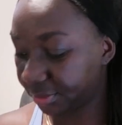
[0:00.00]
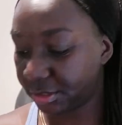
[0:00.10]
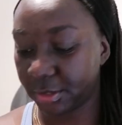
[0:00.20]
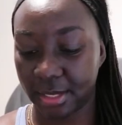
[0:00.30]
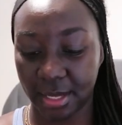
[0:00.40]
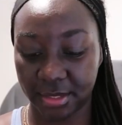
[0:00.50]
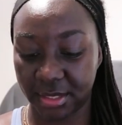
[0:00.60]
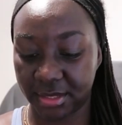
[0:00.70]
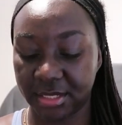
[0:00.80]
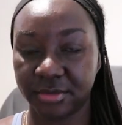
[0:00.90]
so yeah
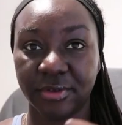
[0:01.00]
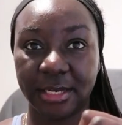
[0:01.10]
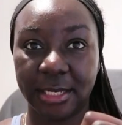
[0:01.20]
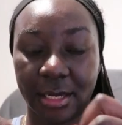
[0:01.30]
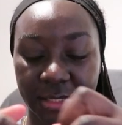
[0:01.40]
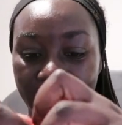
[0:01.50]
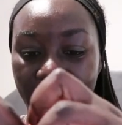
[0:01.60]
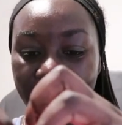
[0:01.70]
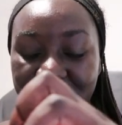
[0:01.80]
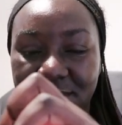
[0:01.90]
they're these really nice
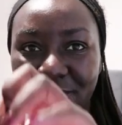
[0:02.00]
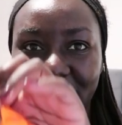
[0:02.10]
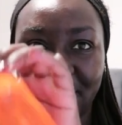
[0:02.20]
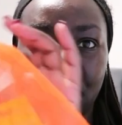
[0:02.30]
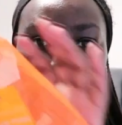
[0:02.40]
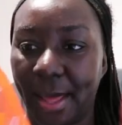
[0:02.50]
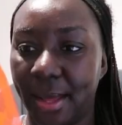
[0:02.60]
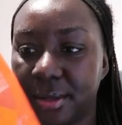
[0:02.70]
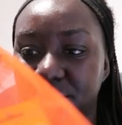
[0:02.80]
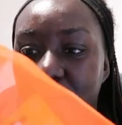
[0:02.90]
masks a really cute
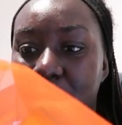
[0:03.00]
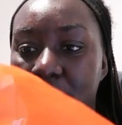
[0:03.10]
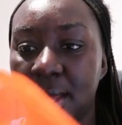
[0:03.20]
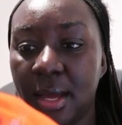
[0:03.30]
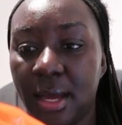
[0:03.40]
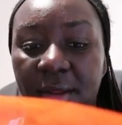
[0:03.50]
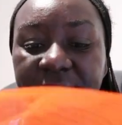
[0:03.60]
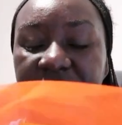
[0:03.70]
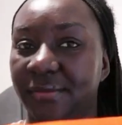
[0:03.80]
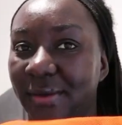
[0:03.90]
bag as well i
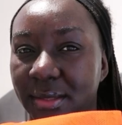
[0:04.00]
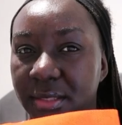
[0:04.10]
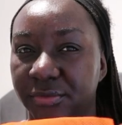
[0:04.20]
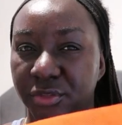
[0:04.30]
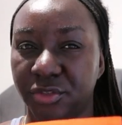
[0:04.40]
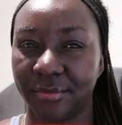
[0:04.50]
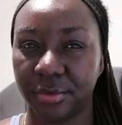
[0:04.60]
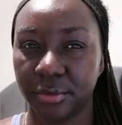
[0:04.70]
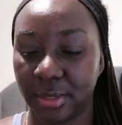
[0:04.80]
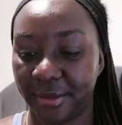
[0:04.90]
love stuff like this for
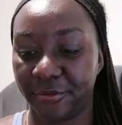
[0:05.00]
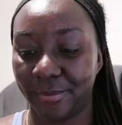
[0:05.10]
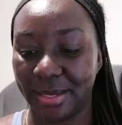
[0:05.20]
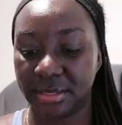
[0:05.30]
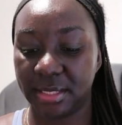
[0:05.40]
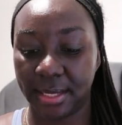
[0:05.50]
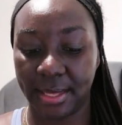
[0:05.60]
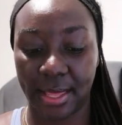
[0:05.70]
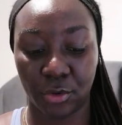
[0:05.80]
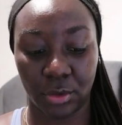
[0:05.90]
travel like for my
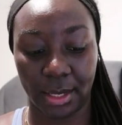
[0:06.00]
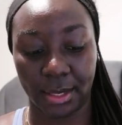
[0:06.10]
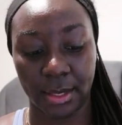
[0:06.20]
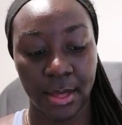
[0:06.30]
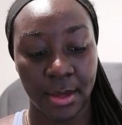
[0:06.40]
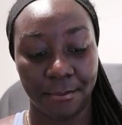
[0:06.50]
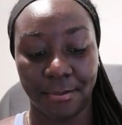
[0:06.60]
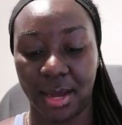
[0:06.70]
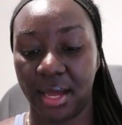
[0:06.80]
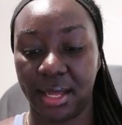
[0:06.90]
skincare or like
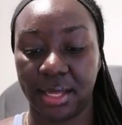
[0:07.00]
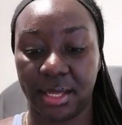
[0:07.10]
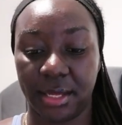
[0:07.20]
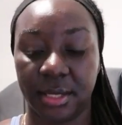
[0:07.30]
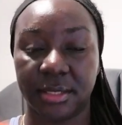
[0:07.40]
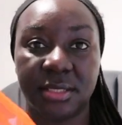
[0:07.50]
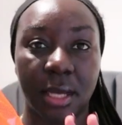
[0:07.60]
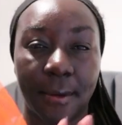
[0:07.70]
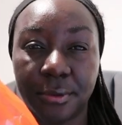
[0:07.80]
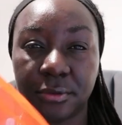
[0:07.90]
my uh,
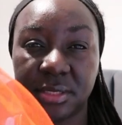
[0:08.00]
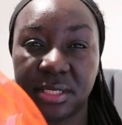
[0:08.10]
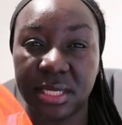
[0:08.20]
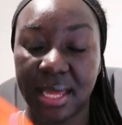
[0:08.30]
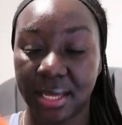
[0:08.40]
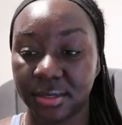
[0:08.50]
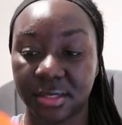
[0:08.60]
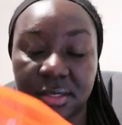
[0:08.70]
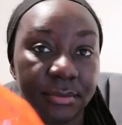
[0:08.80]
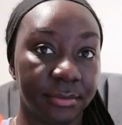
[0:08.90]
samples and
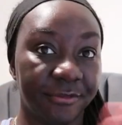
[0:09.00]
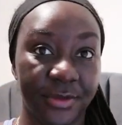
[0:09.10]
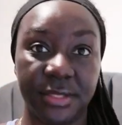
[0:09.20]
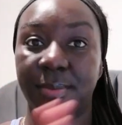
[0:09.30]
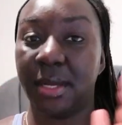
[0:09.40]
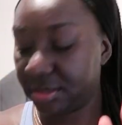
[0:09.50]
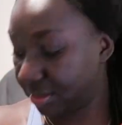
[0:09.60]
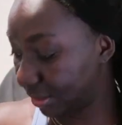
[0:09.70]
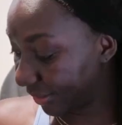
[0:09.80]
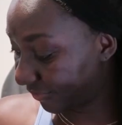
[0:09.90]
decants face
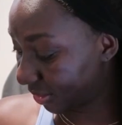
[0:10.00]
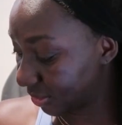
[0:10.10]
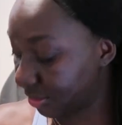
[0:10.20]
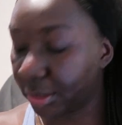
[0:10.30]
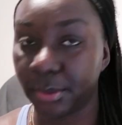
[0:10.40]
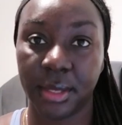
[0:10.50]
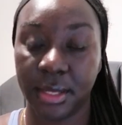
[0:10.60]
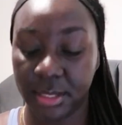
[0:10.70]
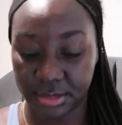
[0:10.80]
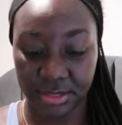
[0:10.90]
masks love this so
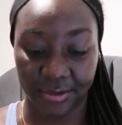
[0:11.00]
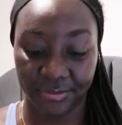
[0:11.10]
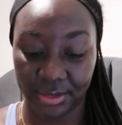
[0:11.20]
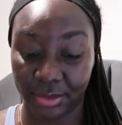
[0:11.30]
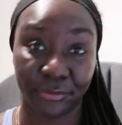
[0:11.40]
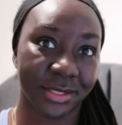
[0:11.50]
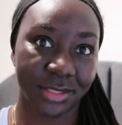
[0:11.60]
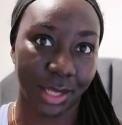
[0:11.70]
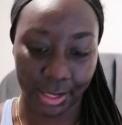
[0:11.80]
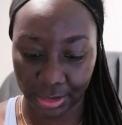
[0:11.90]
definitely
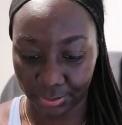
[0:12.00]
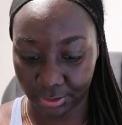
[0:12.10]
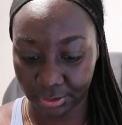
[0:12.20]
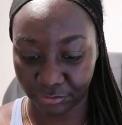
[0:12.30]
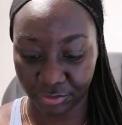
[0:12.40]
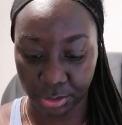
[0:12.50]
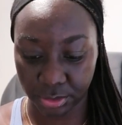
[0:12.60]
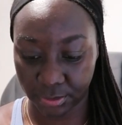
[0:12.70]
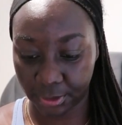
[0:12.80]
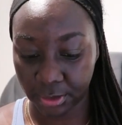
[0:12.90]
recyclable and
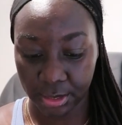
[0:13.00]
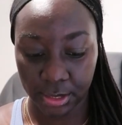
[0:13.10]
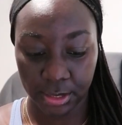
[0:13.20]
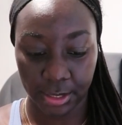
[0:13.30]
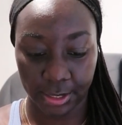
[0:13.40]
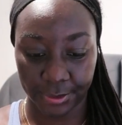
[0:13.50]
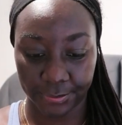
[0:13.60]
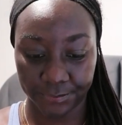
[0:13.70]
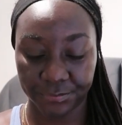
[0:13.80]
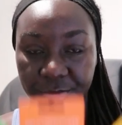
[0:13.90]
reusable um,